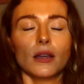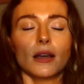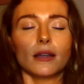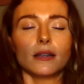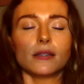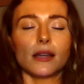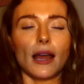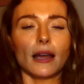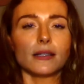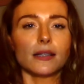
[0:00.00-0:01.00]
and
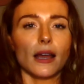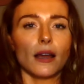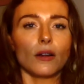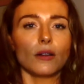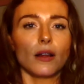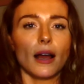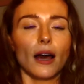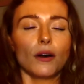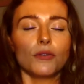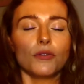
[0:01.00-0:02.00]
exhale
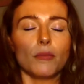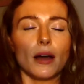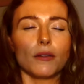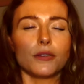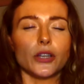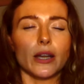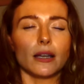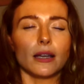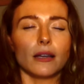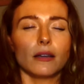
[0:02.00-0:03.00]
out of the mouth
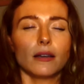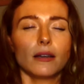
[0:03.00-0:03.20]
gently.